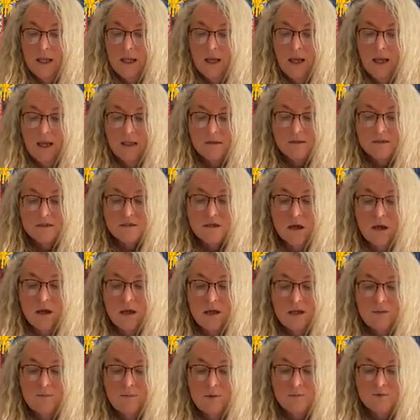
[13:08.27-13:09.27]
At the
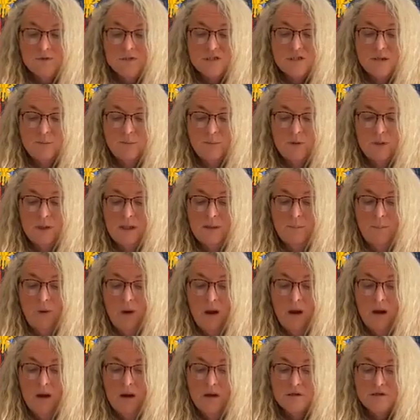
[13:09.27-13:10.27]
time, it was simply
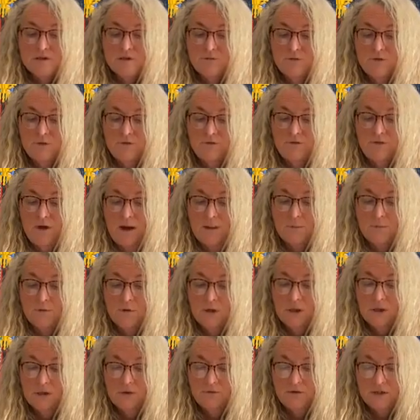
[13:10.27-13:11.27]
part of the
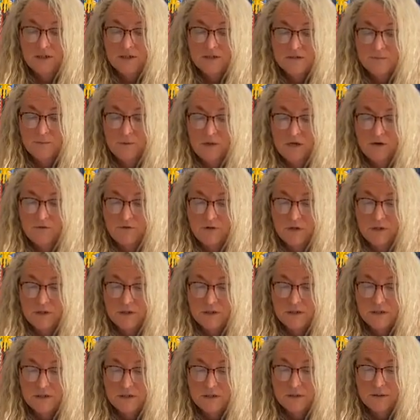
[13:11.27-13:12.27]
fabric of
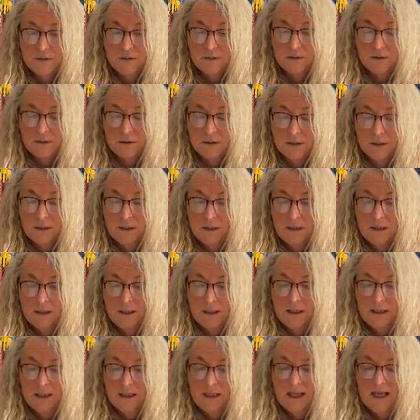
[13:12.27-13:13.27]
experience,
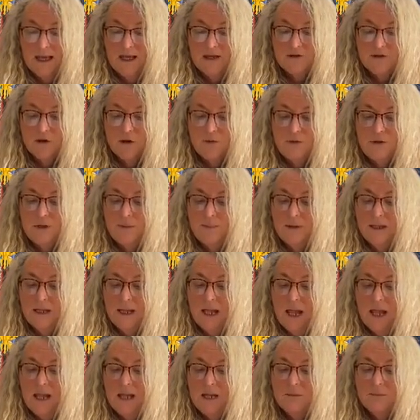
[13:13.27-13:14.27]
and only
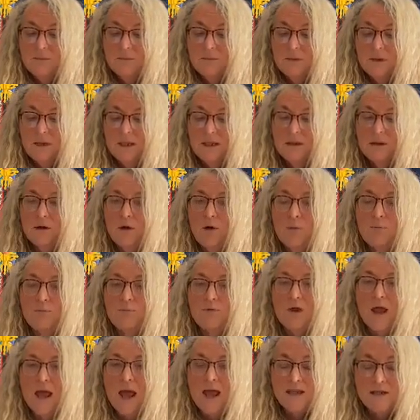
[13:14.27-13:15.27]
became
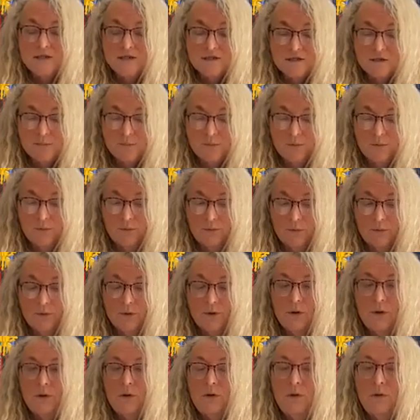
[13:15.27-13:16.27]
incomprehensible
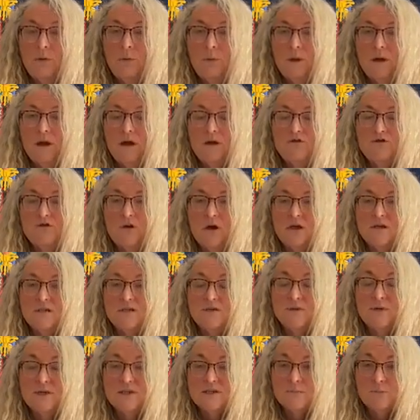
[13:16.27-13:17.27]
when I tried
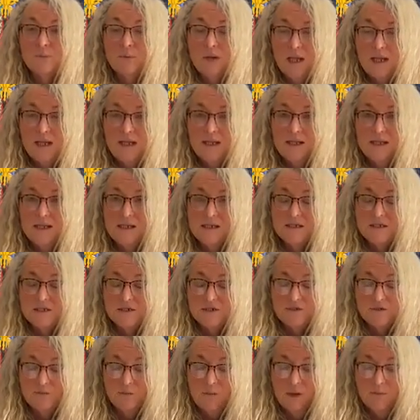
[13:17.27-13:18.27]
to explain it
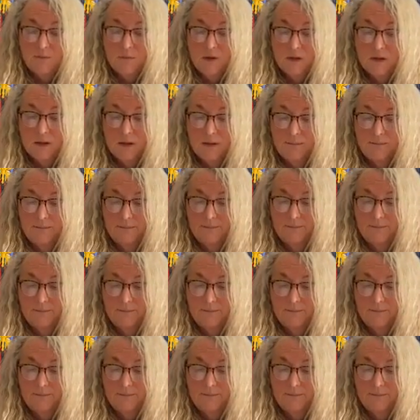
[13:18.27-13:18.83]
to my mother.